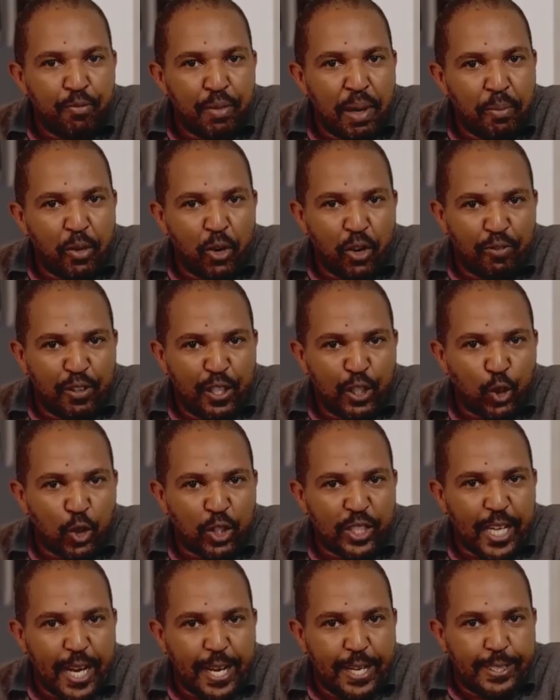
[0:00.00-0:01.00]
na
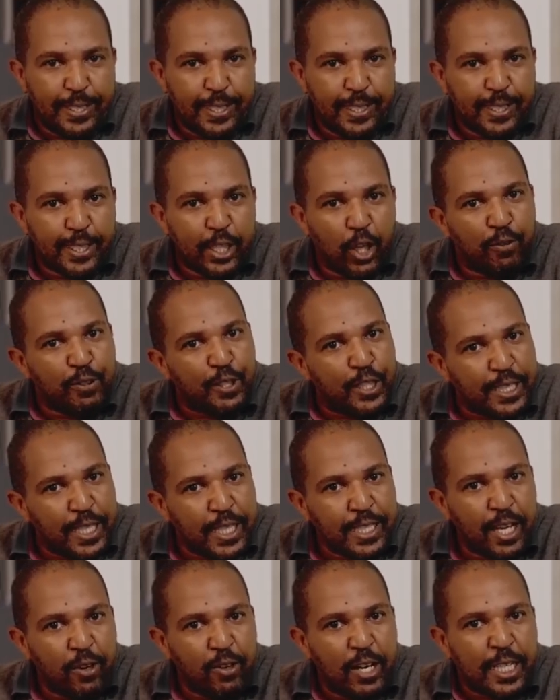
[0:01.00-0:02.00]
Nick Mtuma, who's
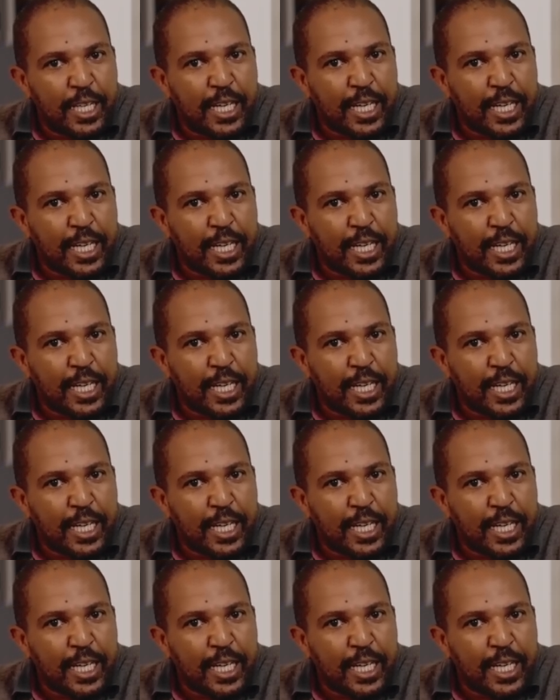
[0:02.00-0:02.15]
like